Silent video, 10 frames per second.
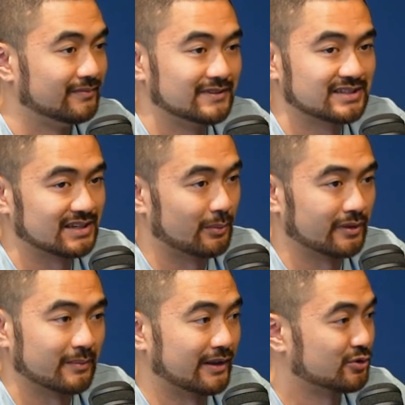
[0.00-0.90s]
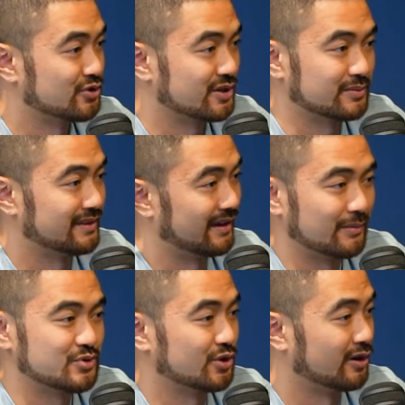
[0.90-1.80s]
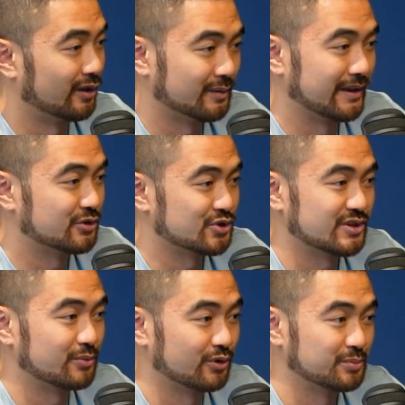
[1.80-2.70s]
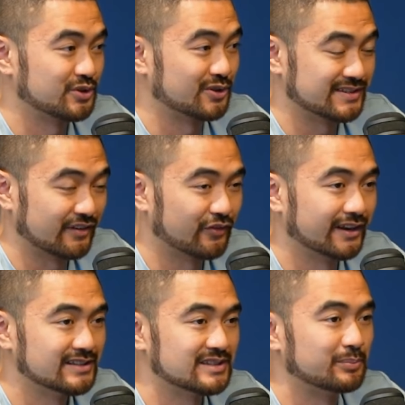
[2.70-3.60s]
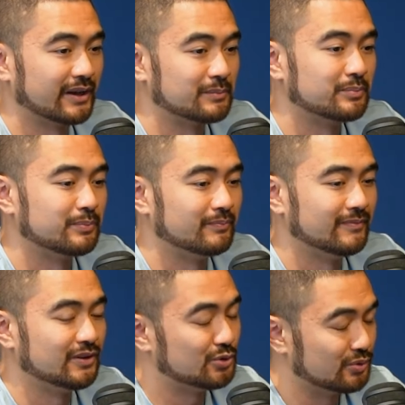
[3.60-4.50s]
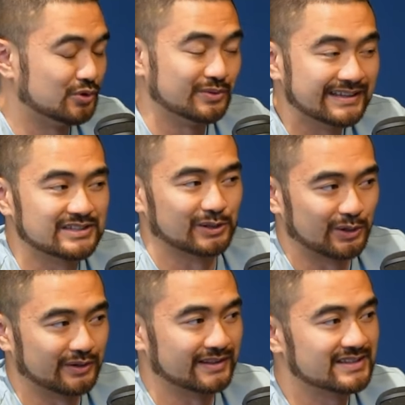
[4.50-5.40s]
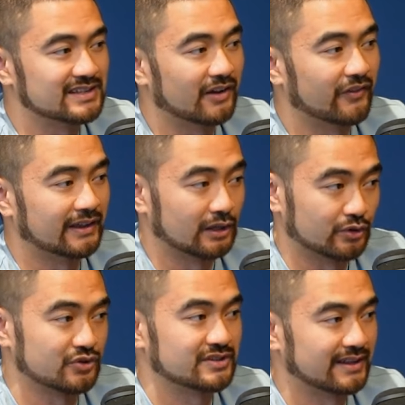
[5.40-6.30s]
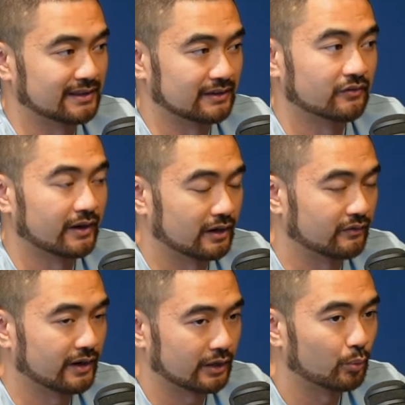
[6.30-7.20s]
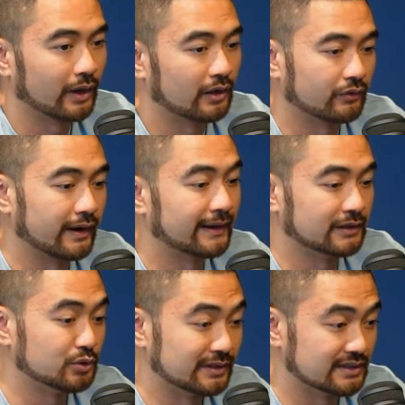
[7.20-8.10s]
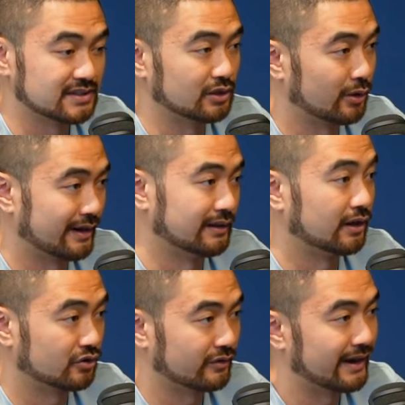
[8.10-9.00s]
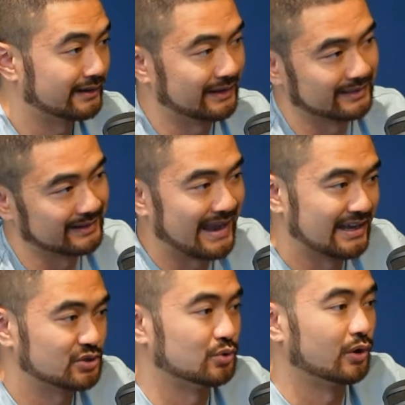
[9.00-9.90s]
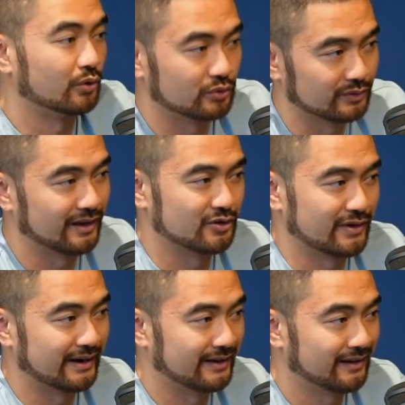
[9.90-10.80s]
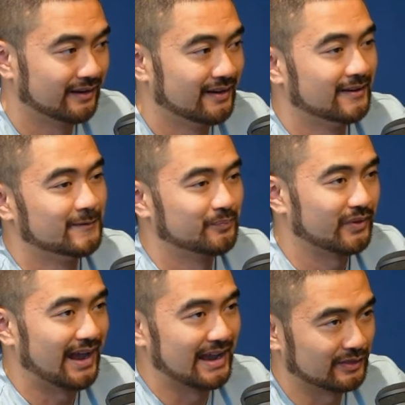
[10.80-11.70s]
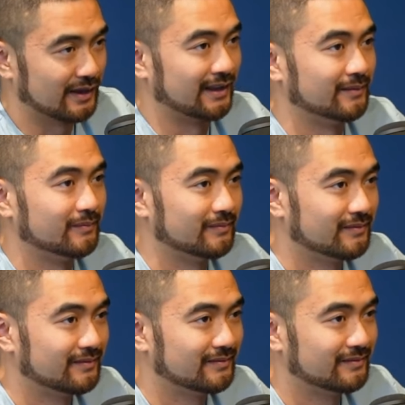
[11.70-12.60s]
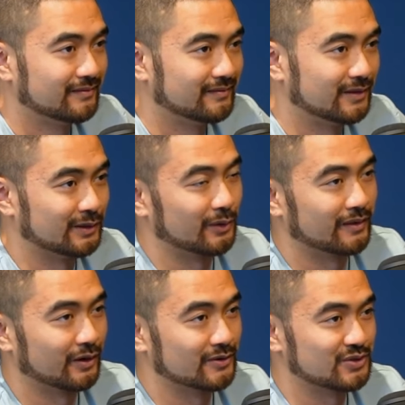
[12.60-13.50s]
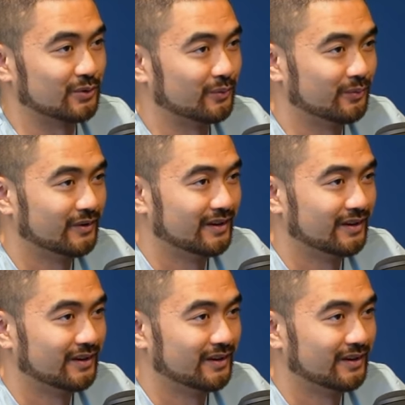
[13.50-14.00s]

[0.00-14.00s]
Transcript: Some of the mentorship, I'm sure all the mentorship groups are different, but you need to learn this stuff and understand it very, very well, right? You need to know how to underwrite. And then as you go through the underwriting, I thought, so